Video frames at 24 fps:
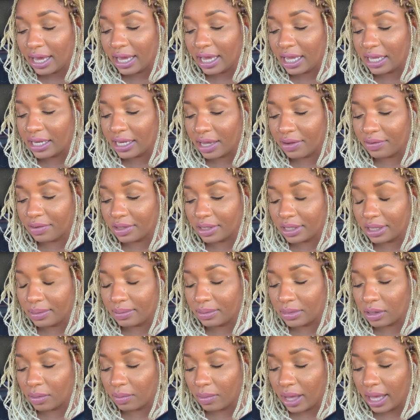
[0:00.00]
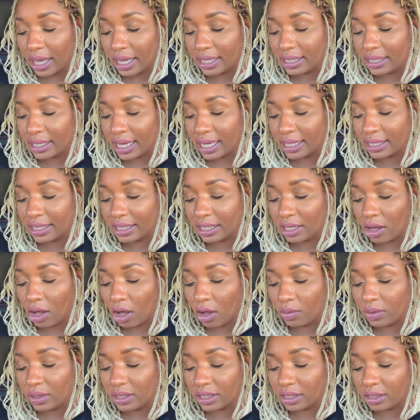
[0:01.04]
He never seemed to mind as he
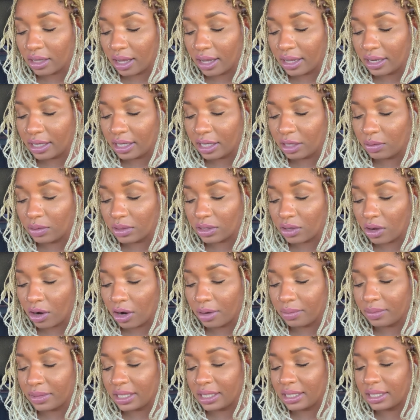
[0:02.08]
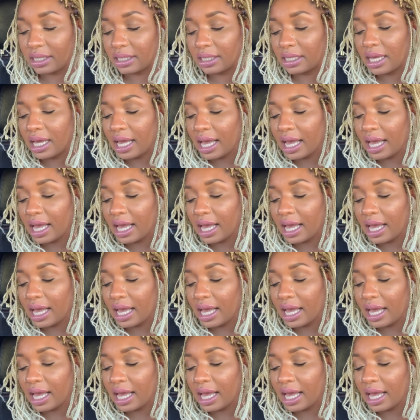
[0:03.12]
always thought it was harmless,